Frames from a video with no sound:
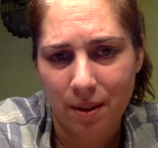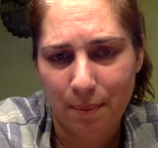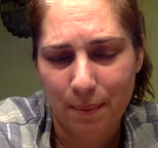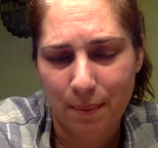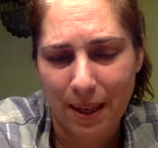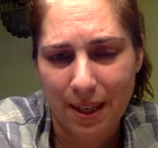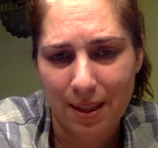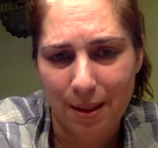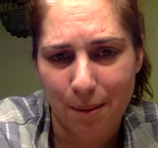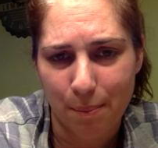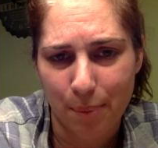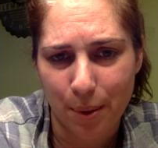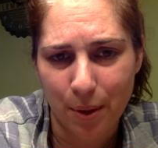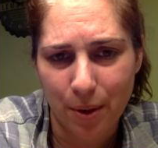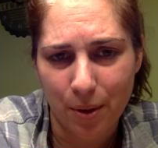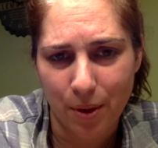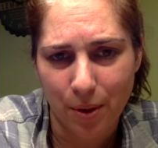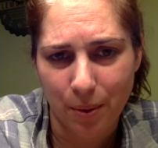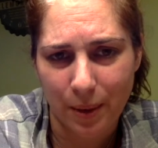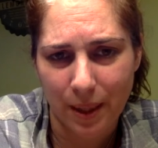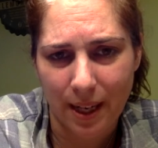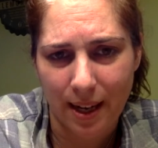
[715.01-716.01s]
Man, the birds
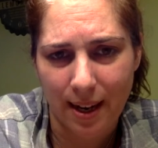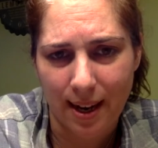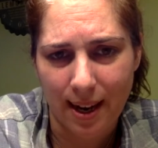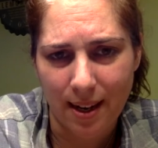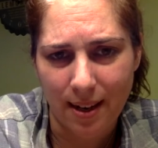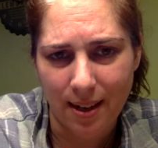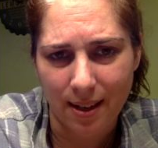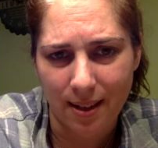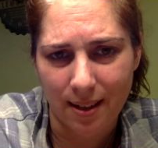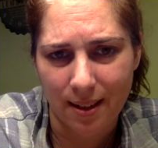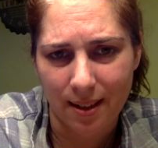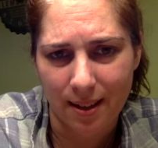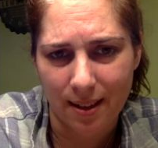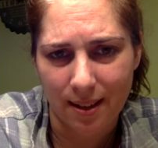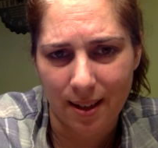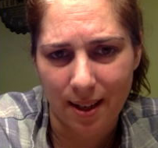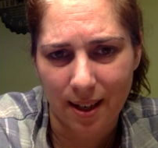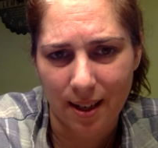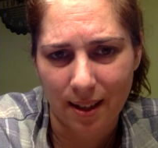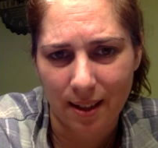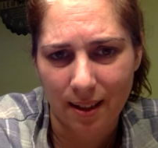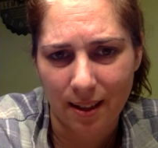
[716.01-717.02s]
are really getting it in this
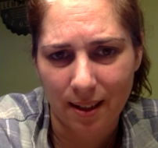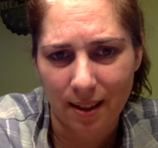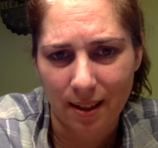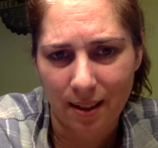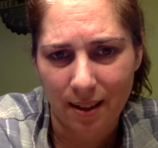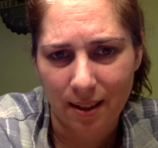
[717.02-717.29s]
deck.